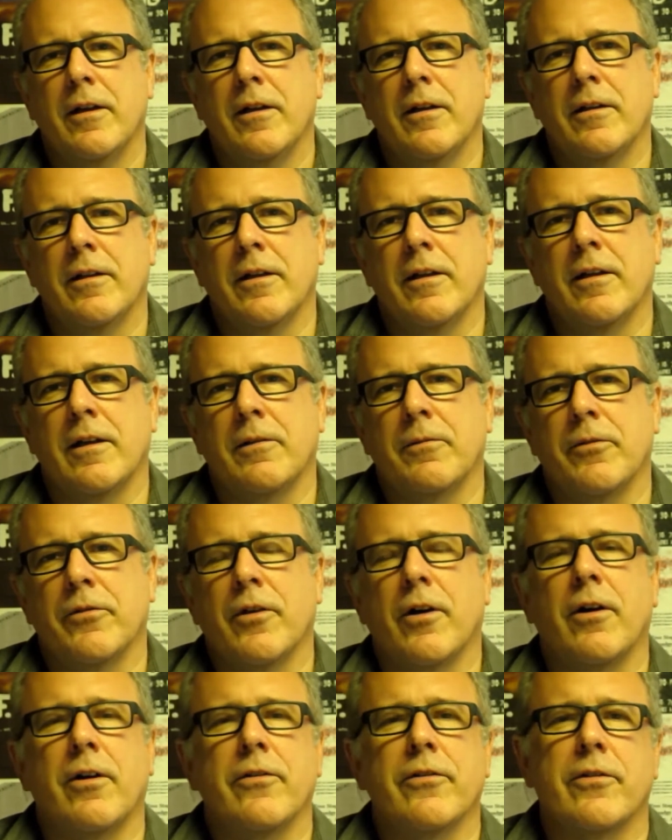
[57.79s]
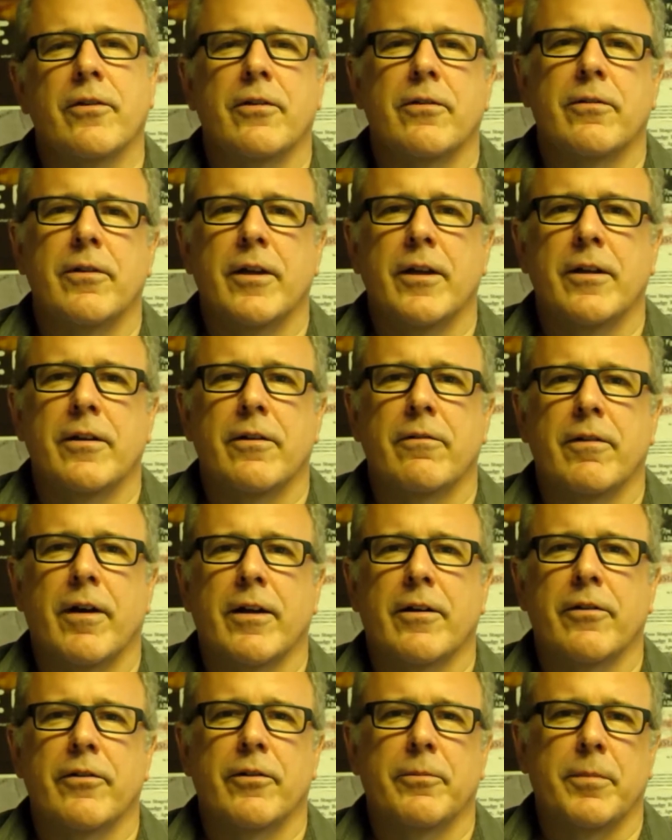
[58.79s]
and then I was also in
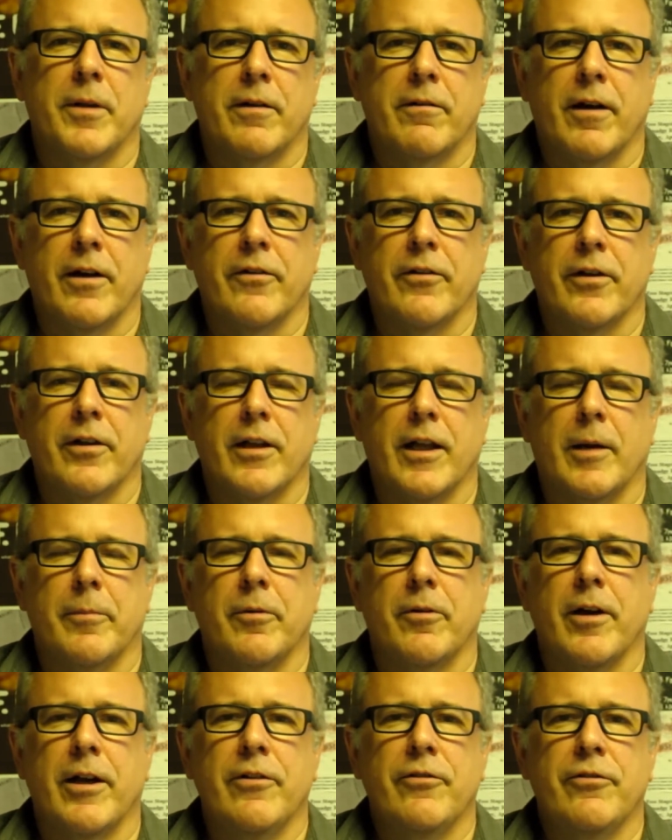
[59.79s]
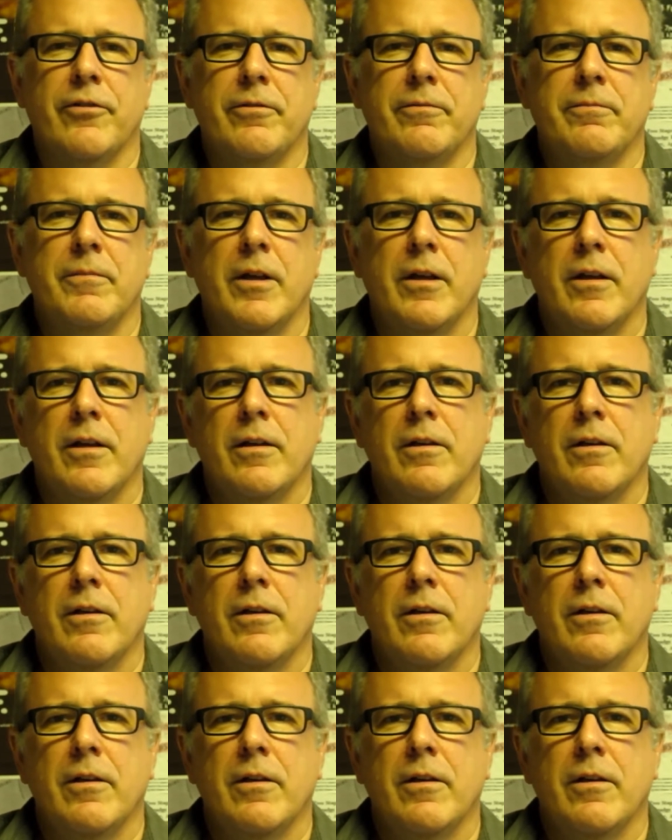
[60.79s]
directors and playwrights in collaboration,